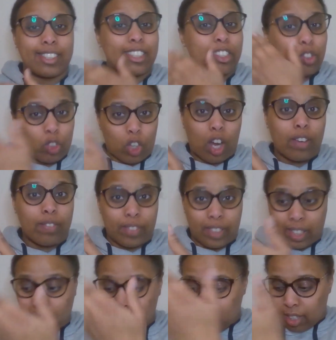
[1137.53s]
his
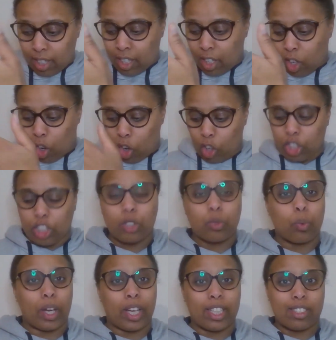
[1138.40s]
driving on
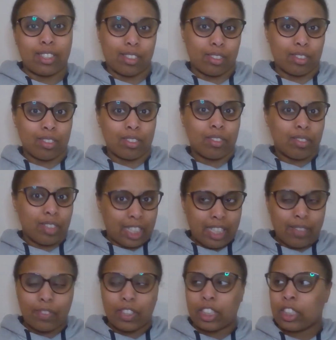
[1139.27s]
his way to
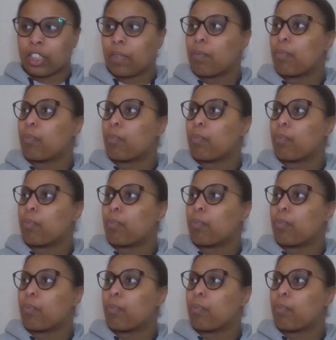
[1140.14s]
Cleveland.